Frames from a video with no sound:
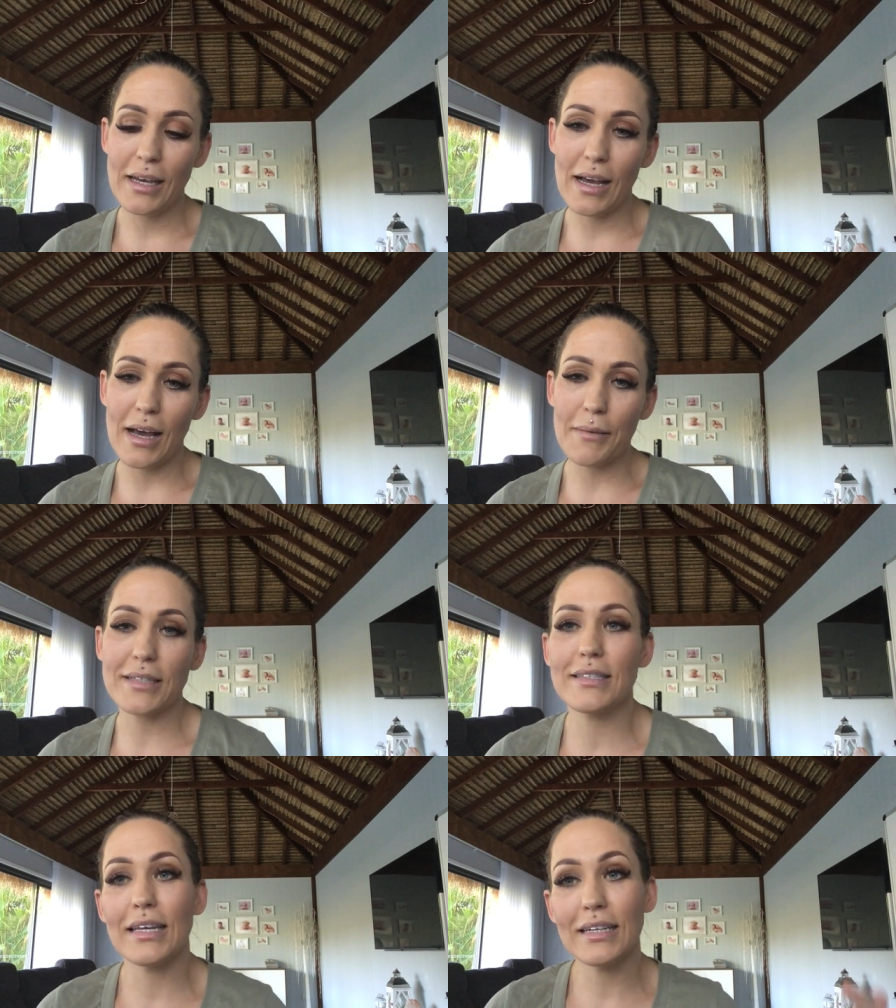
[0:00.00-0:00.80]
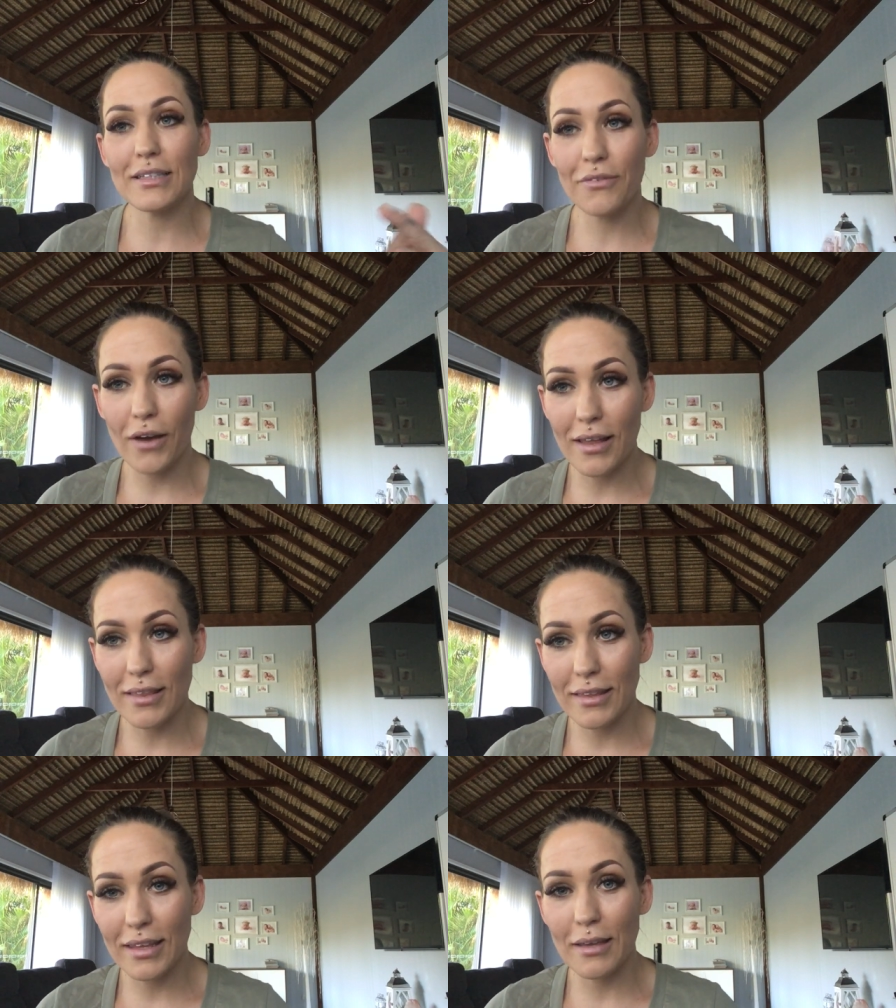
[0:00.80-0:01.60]
As I said, it's via
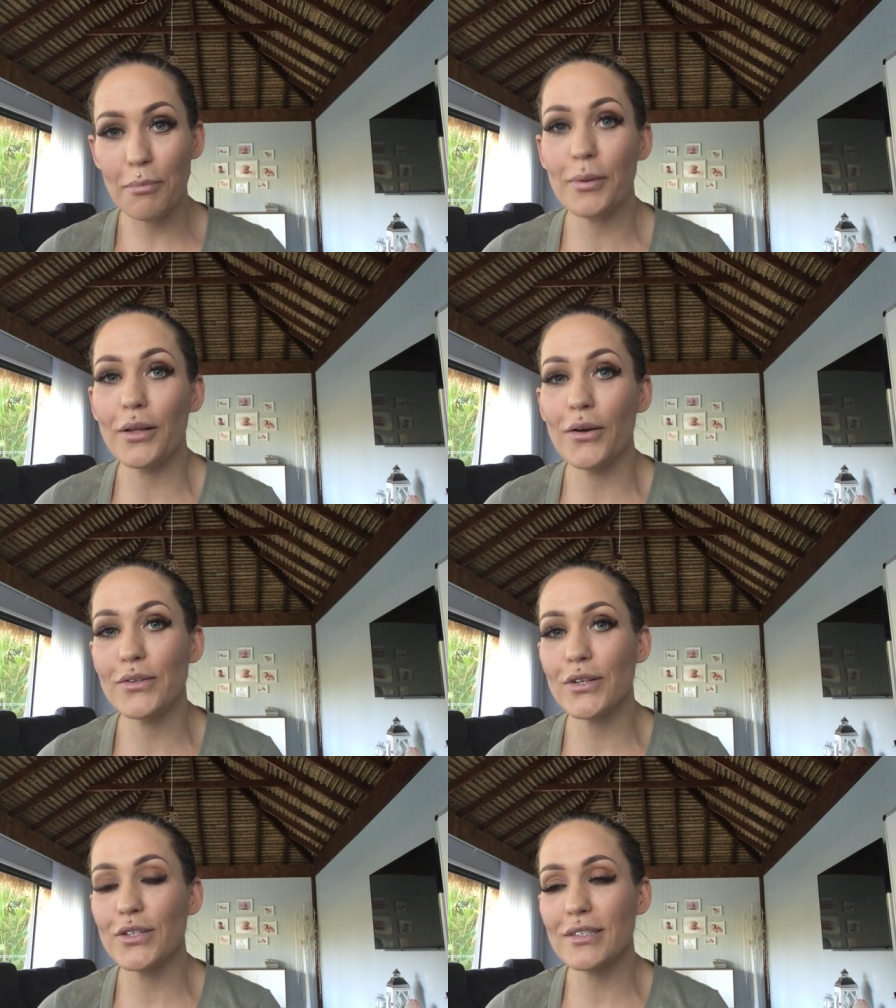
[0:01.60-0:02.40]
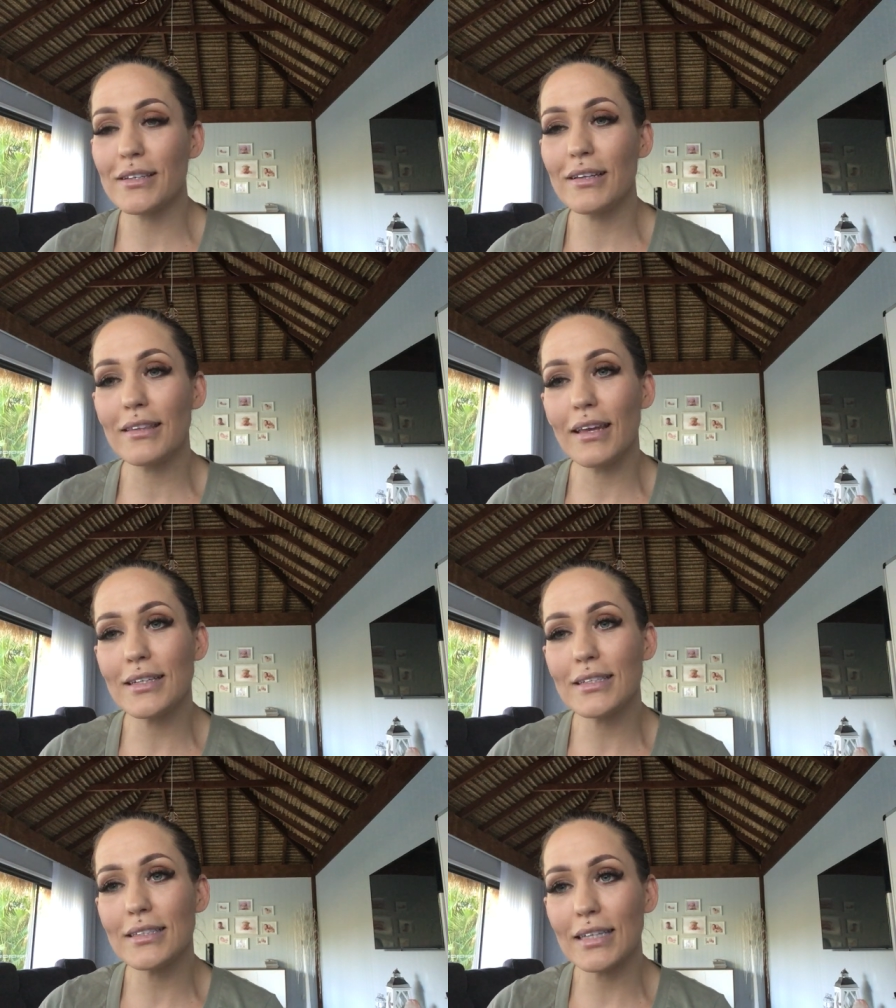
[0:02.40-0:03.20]
the link below, so just click
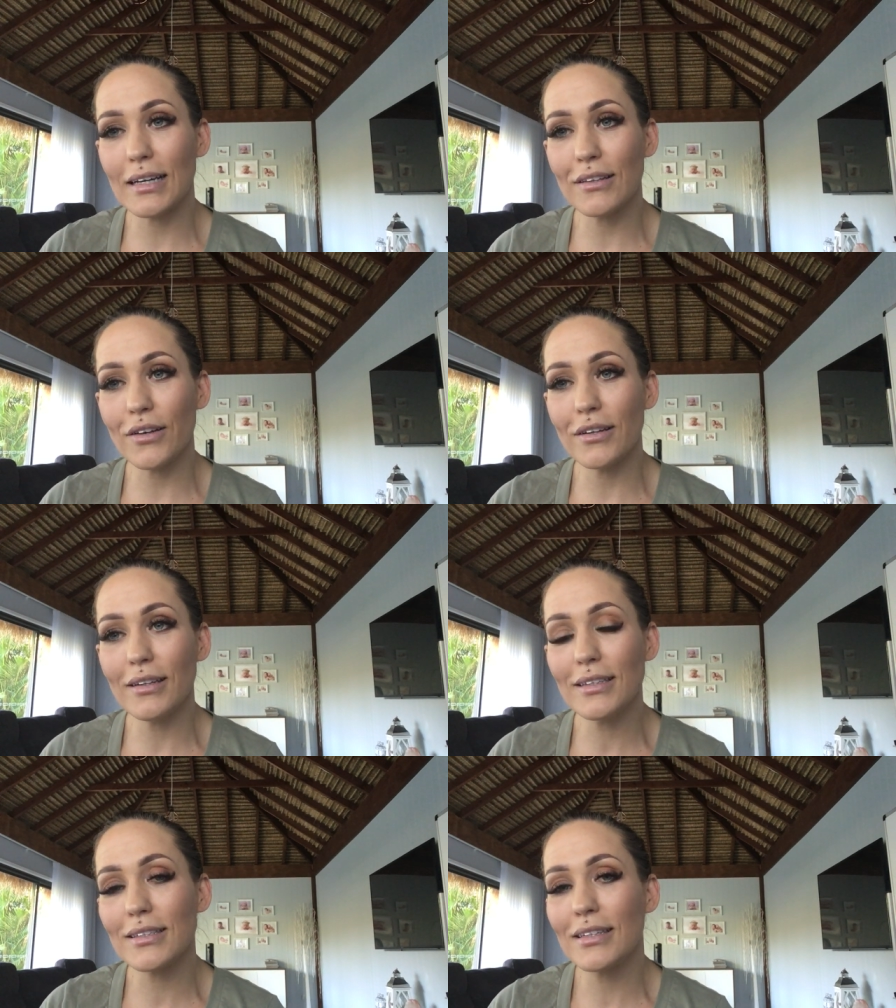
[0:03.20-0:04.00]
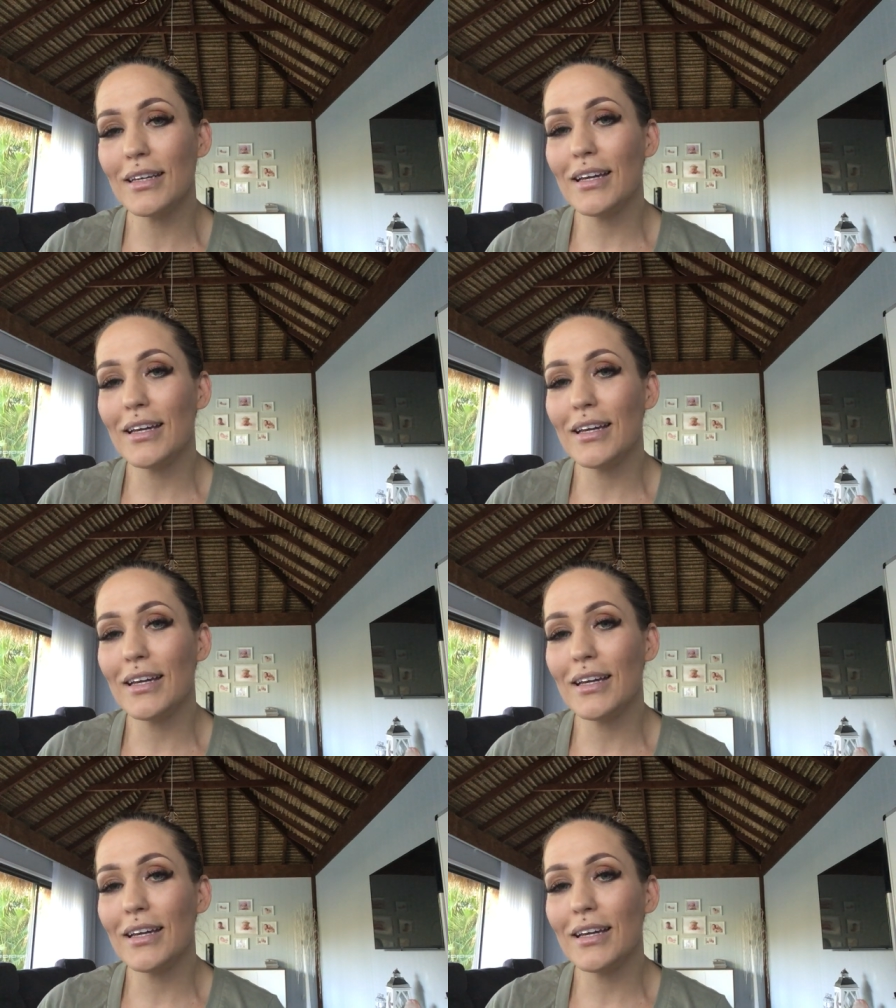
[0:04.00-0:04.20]
that to download it.